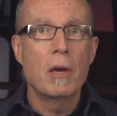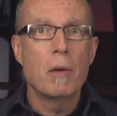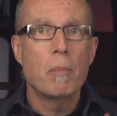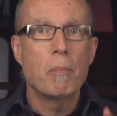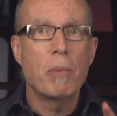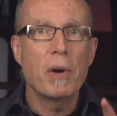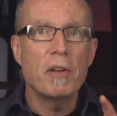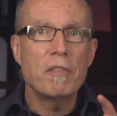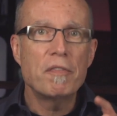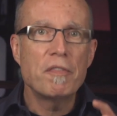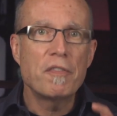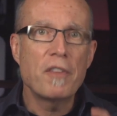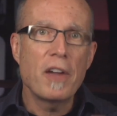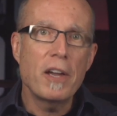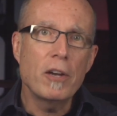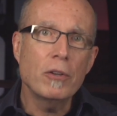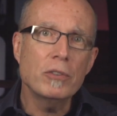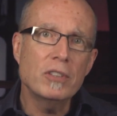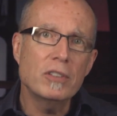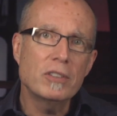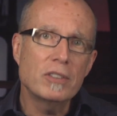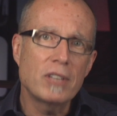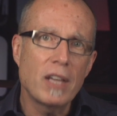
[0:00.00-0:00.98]
but
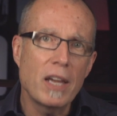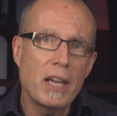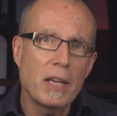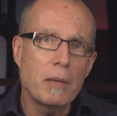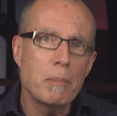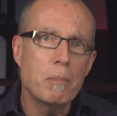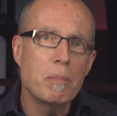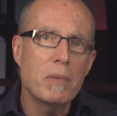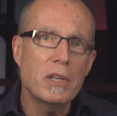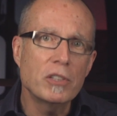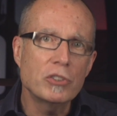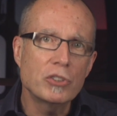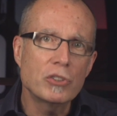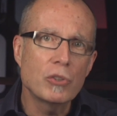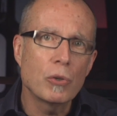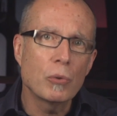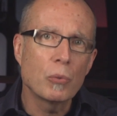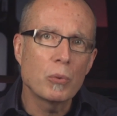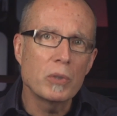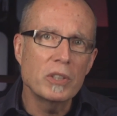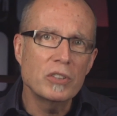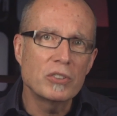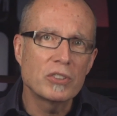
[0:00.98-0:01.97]
failed to take
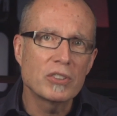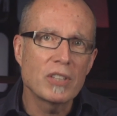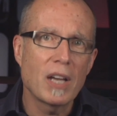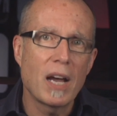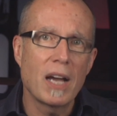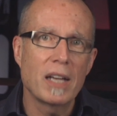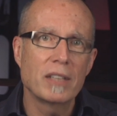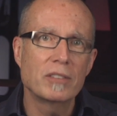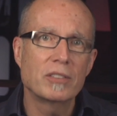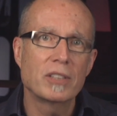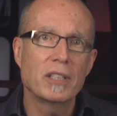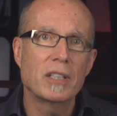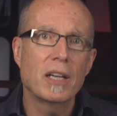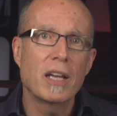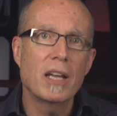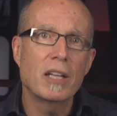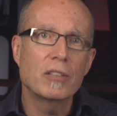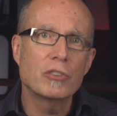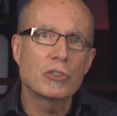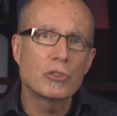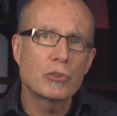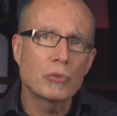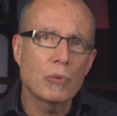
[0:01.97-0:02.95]
missional resizing
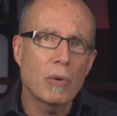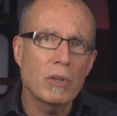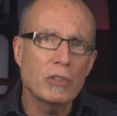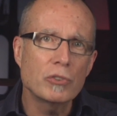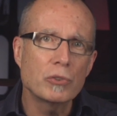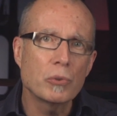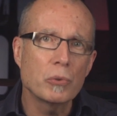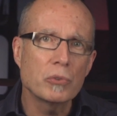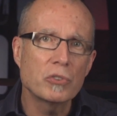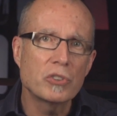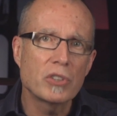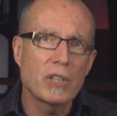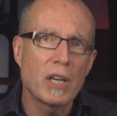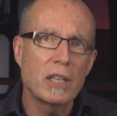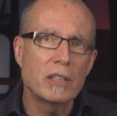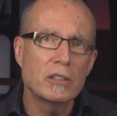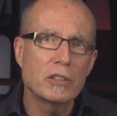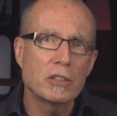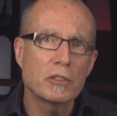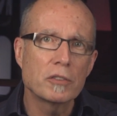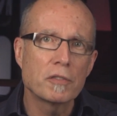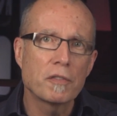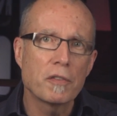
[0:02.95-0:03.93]
and structural
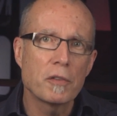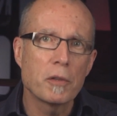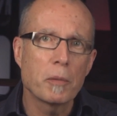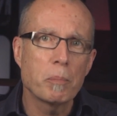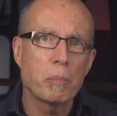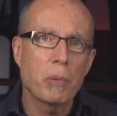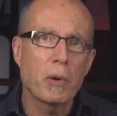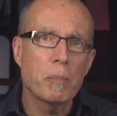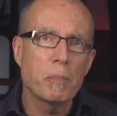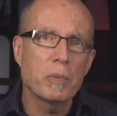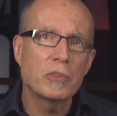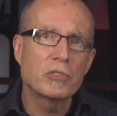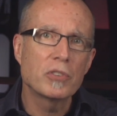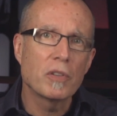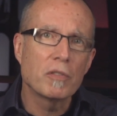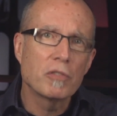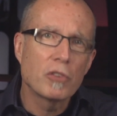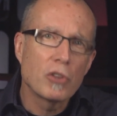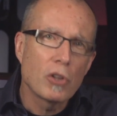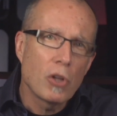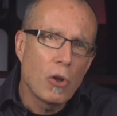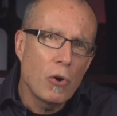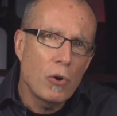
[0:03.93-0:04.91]
changes for the purpose
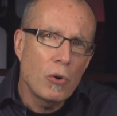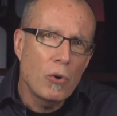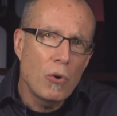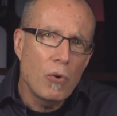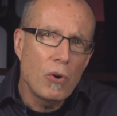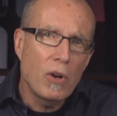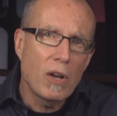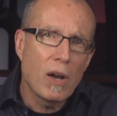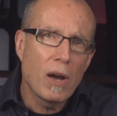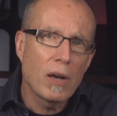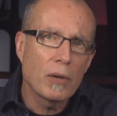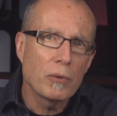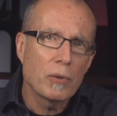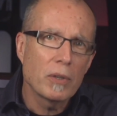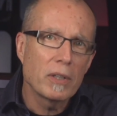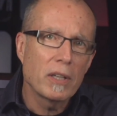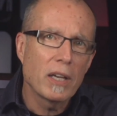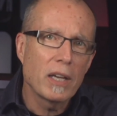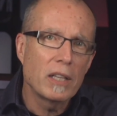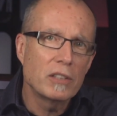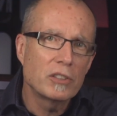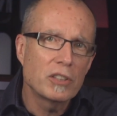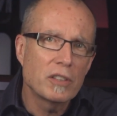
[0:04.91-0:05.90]
of local
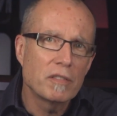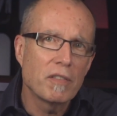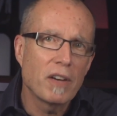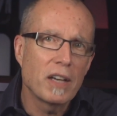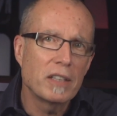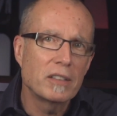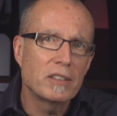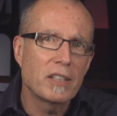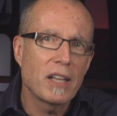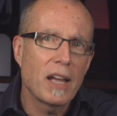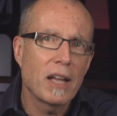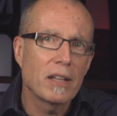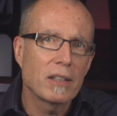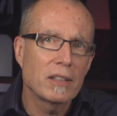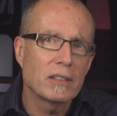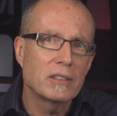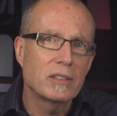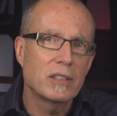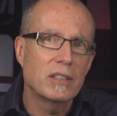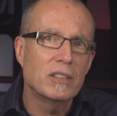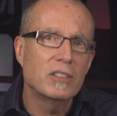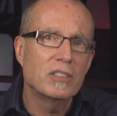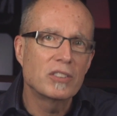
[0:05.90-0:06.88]
congregation
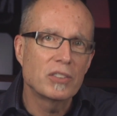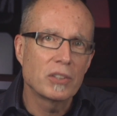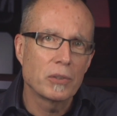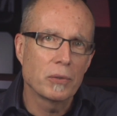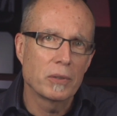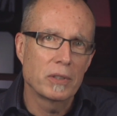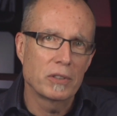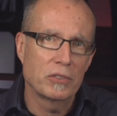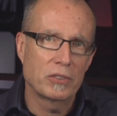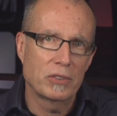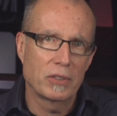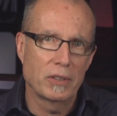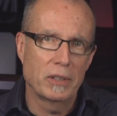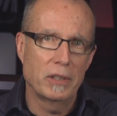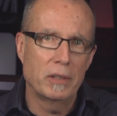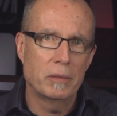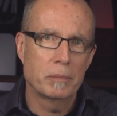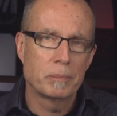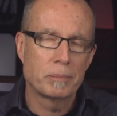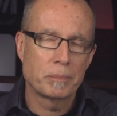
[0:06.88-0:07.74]
vitality seriously.